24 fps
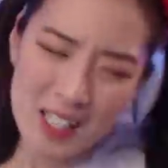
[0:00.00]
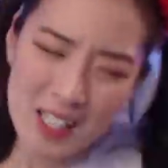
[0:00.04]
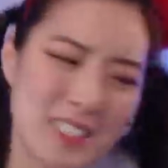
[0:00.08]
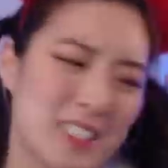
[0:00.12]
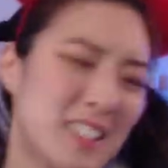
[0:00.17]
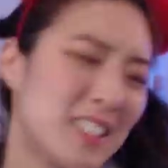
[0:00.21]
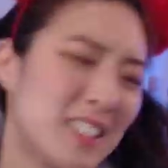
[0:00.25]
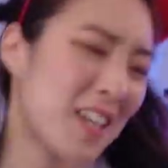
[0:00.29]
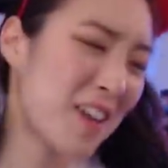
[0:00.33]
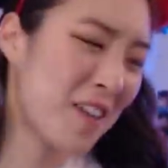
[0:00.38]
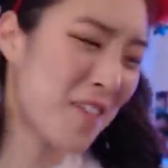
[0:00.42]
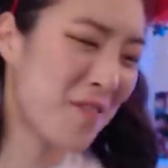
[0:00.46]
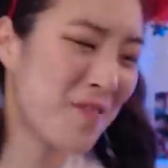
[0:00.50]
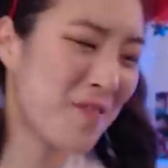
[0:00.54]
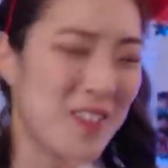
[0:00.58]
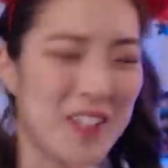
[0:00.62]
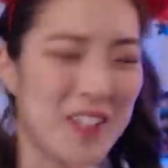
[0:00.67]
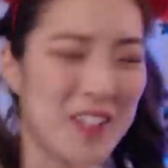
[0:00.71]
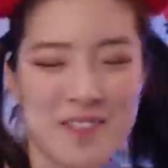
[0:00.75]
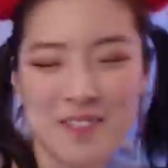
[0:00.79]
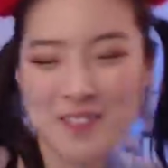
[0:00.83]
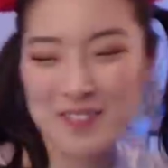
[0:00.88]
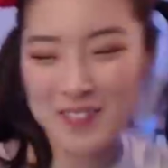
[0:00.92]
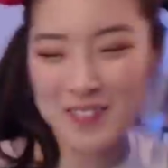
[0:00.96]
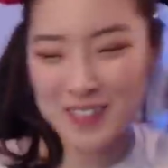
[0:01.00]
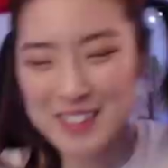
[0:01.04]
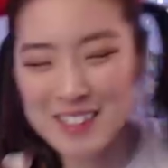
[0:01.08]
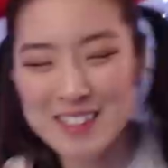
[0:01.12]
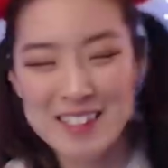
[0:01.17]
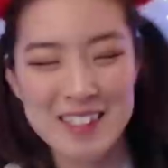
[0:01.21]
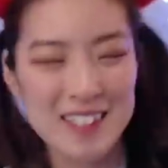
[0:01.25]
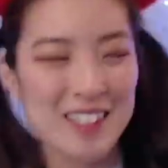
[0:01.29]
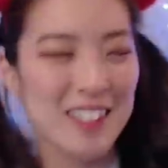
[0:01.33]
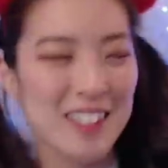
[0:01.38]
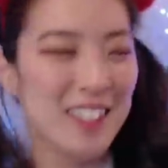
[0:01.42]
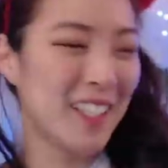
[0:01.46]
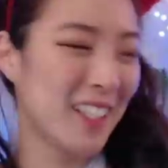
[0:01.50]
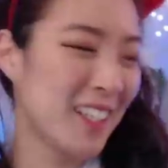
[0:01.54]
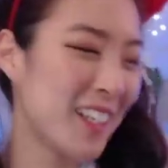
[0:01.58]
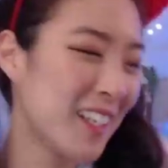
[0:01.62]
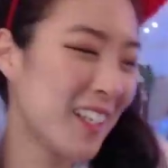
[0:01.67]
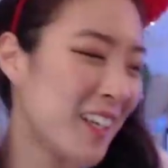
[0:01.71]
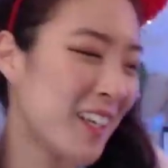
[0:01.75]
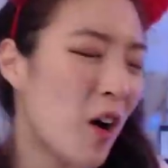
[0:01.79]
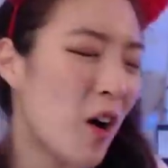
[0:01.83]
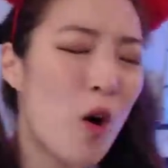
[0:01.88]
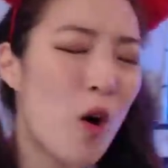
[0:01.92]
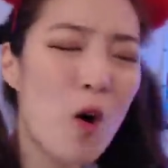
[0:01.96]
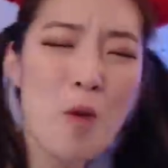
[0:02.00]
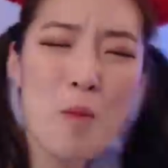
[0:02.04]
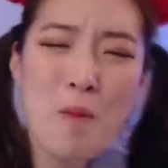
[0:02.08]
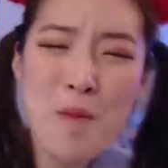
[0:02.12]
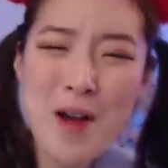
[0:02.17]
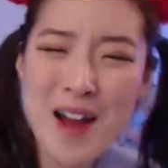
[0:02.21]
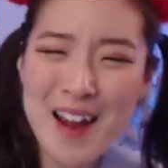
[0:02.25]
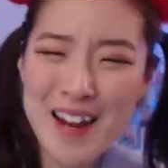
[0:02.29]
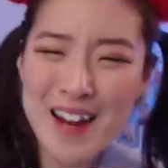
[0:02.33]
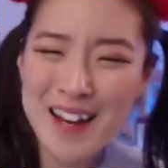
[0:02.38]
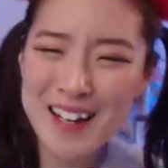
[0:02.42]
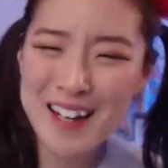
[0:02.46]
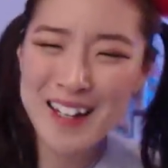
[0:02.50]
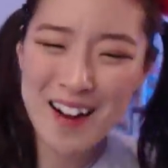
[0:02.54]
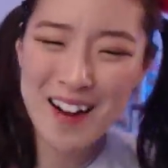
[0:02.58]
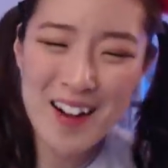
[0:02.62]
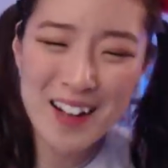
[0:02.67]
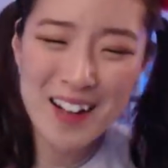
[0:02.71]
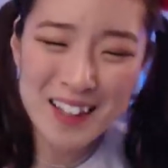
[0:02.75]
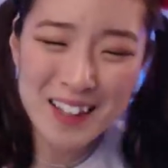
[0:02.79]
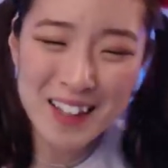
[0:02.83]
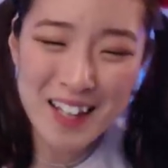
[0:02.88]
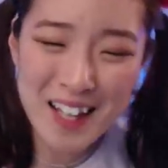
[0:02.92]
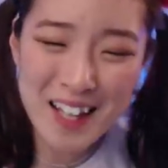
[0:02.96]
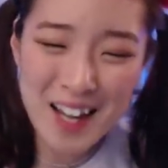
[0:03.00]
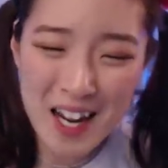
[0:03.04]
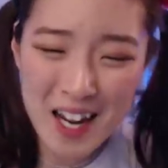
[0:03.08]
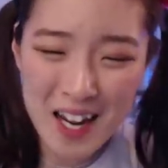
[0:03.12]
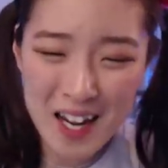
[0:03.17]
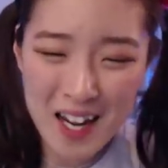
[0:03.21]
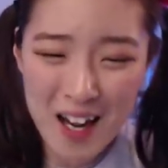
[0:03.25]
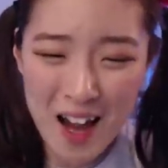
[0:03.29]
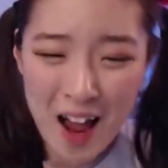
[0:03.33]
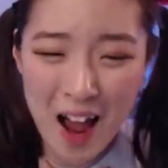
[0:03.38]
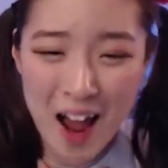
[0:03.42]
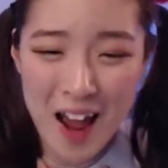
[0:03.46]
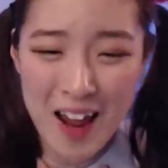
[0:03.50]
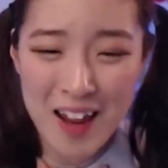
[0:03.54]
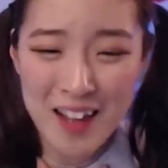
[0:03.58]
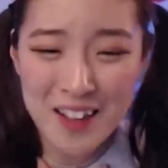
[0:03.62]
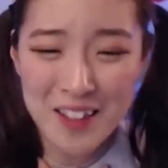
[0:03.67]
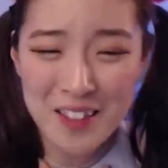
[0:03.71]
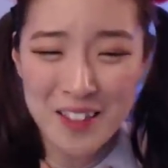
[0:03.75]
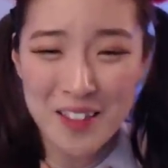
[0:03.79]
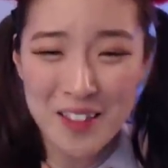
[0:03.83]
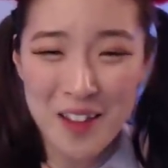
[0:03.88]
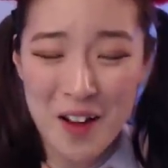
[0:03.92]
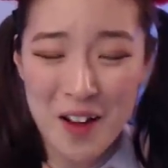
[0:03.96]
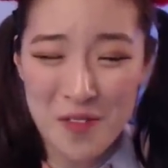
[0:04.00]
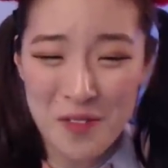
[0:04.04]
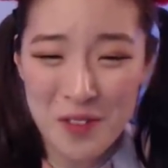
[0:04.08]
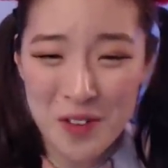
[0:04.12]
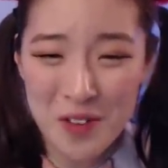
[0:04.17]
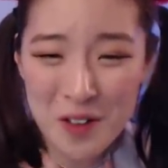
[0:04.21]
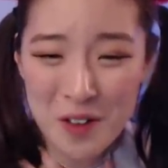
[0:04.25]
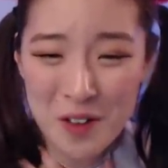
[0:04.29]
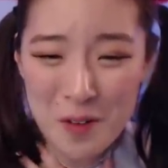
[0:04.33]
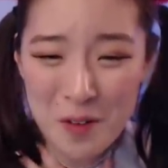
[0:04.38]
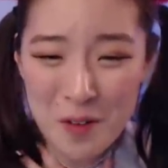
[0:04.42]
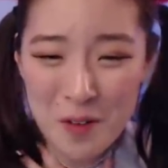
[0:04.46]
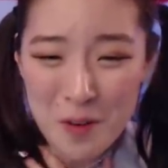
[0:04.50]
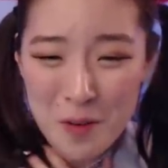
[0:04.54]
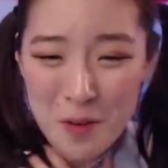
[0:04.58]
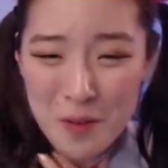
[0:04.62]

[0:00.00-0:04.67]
Tell me what you need. Oh my god, Lay, I love you.